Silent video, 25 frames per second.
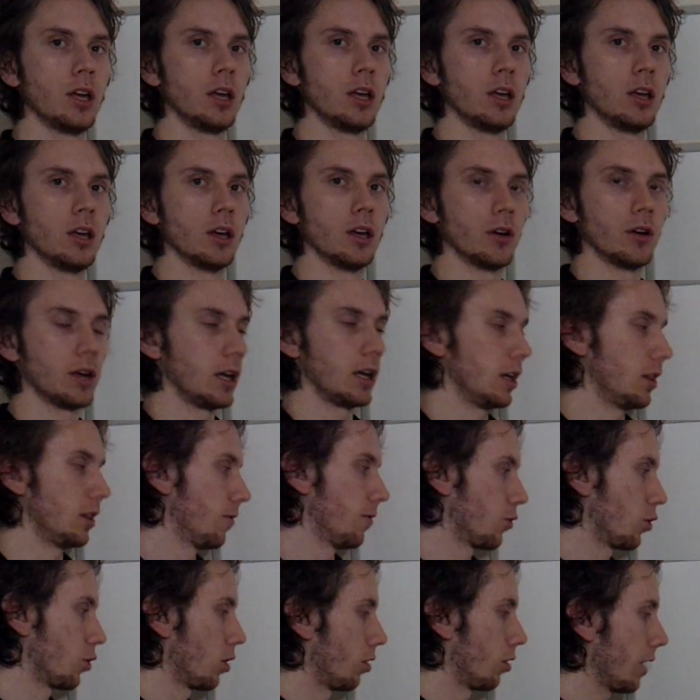Okay, and then for our
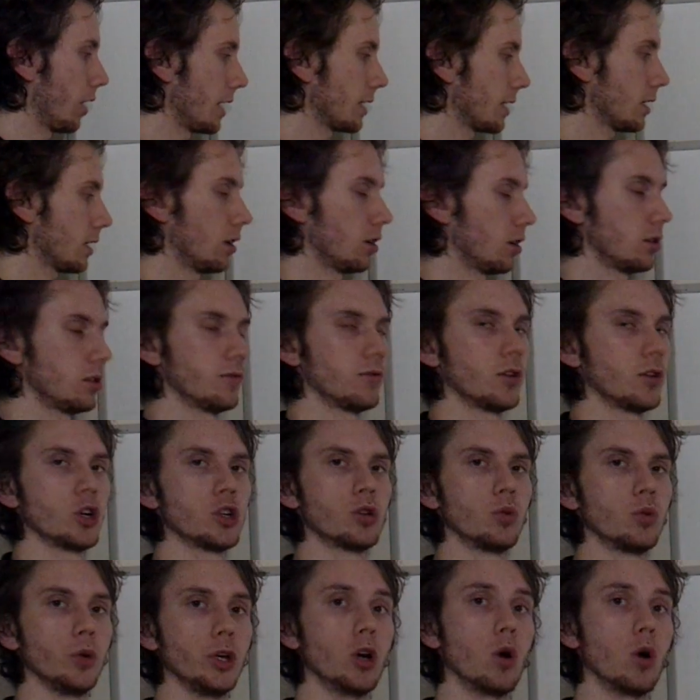last cognitive function, we
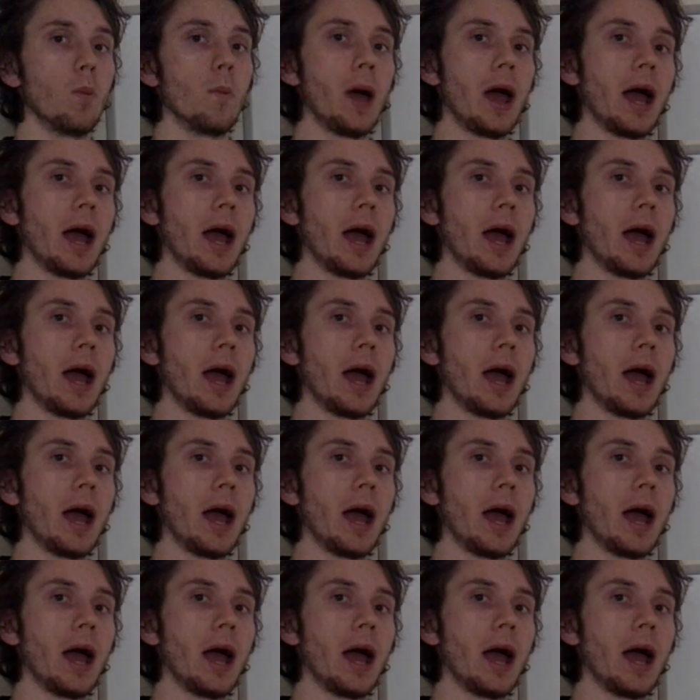go back